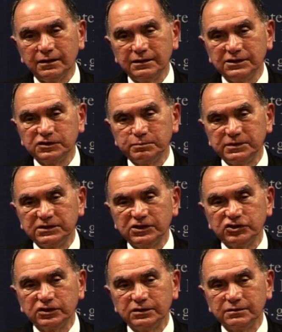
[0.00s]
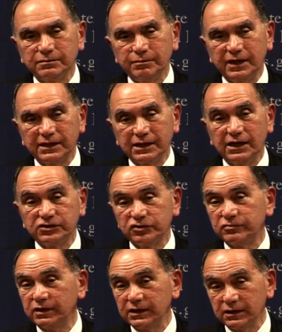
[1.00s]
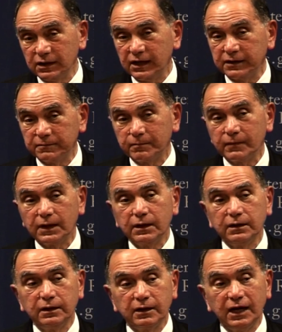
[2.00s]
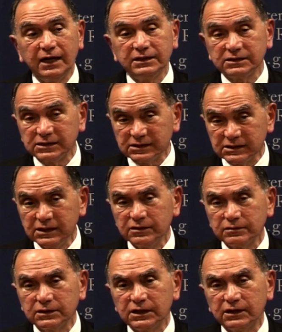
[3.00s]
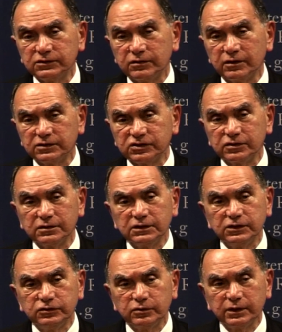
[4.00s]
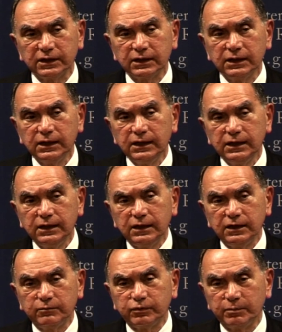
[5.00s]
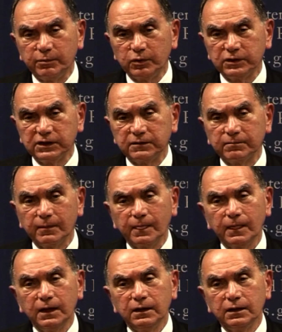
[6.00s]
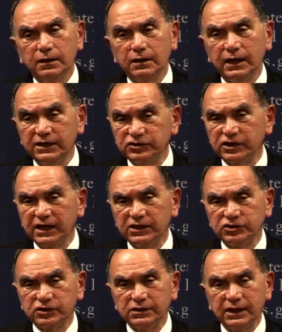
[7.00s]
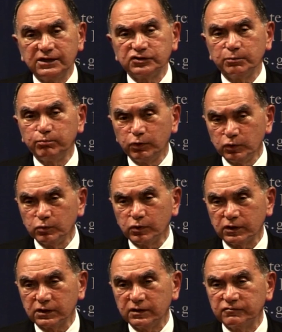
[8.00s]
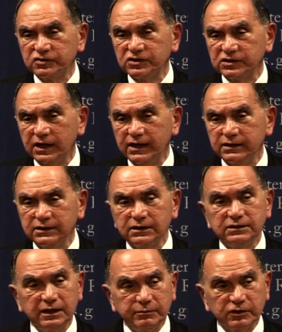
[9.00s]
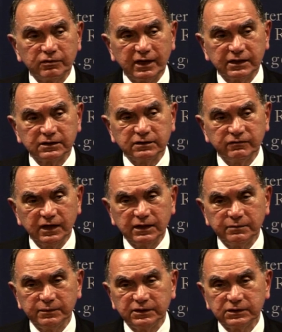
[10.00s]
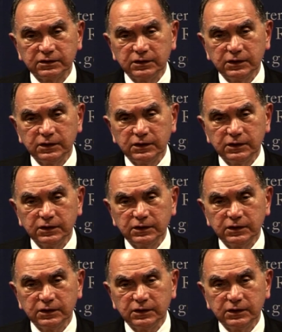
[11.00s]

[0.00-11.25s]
this position by concentrating, like their highnesses here in Qatar are certainly doing, in promoting education as a bulwark of society and democratic development.